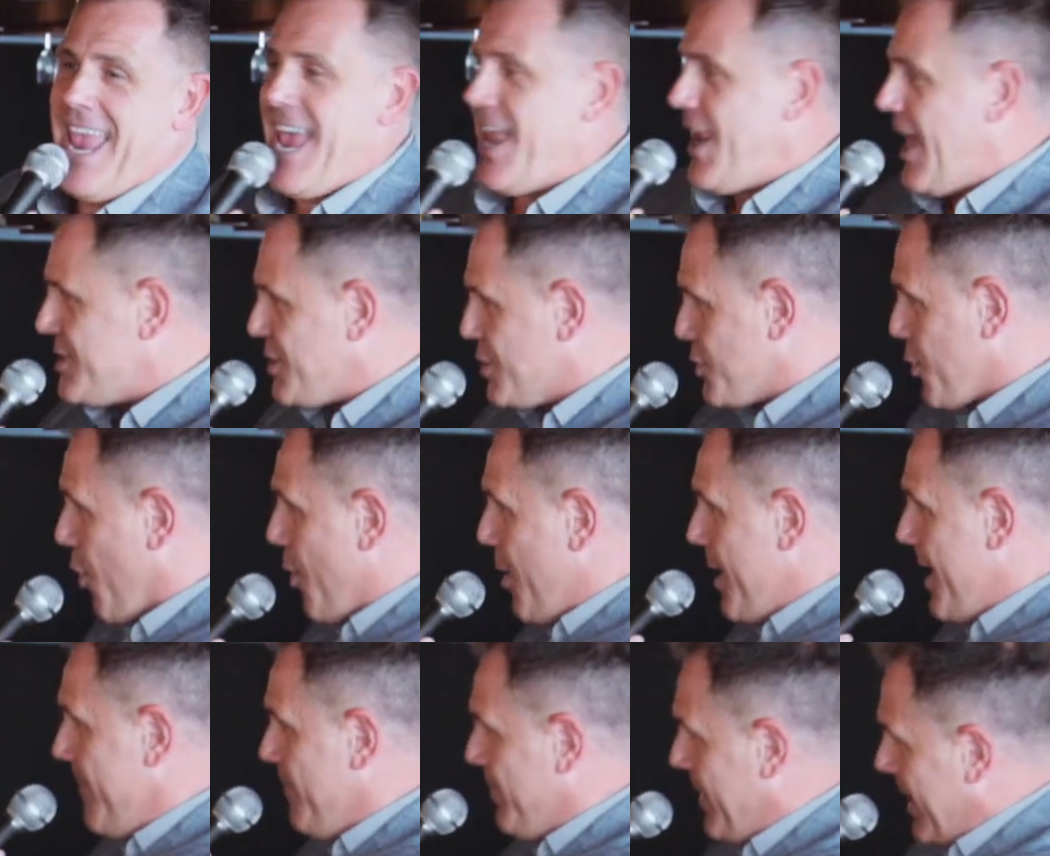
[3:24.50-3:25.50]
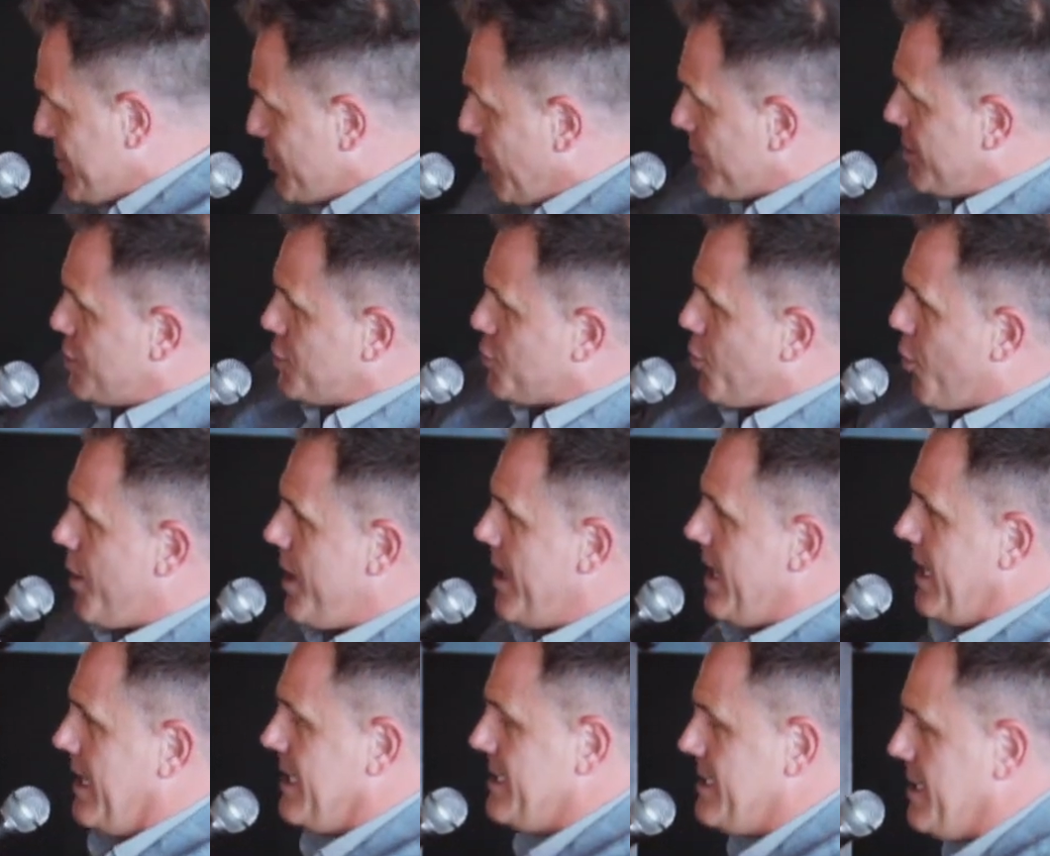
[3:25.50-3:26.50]
And a story is not a
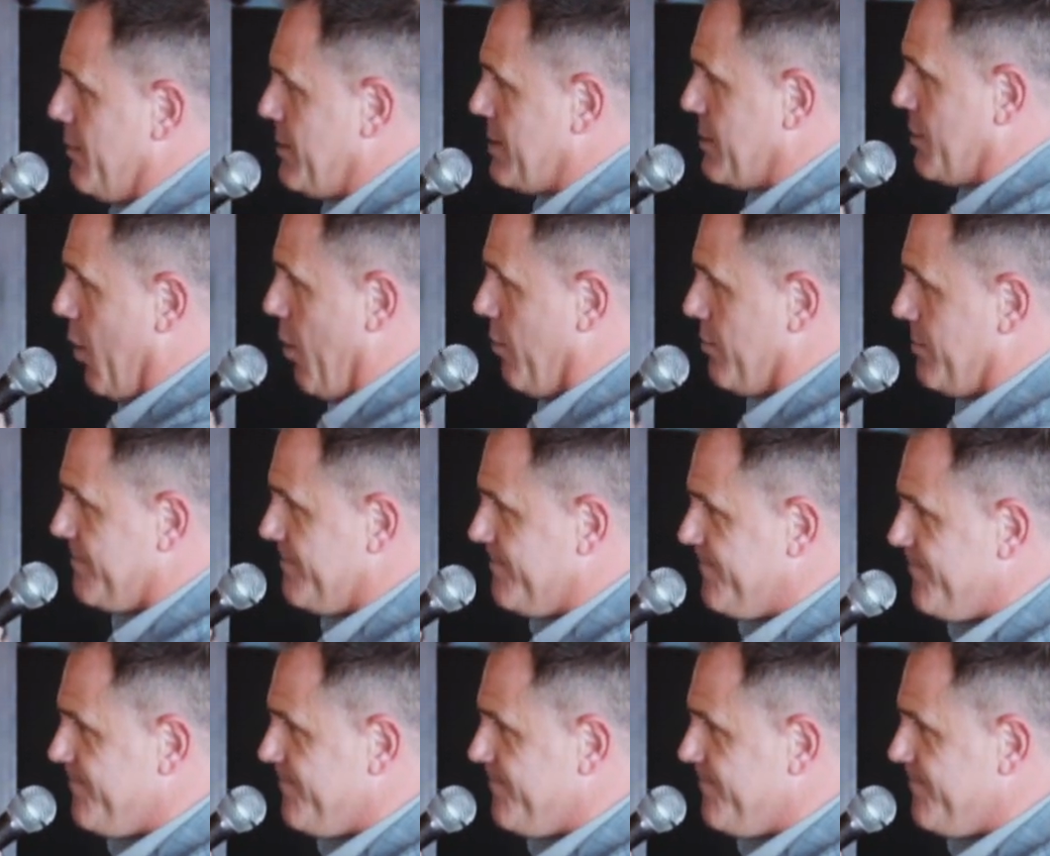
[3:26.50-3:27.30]
story until it's told.